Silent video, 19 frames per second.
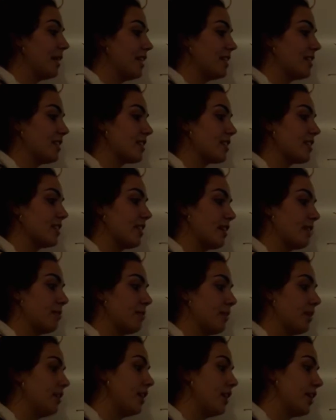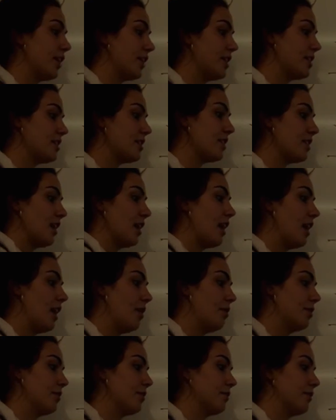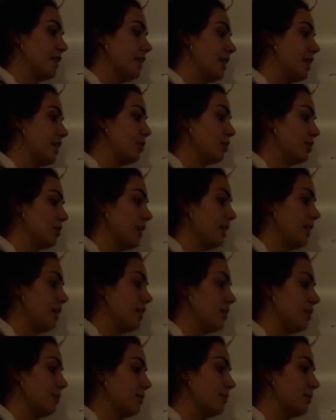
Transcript: each segment earns out of the total income.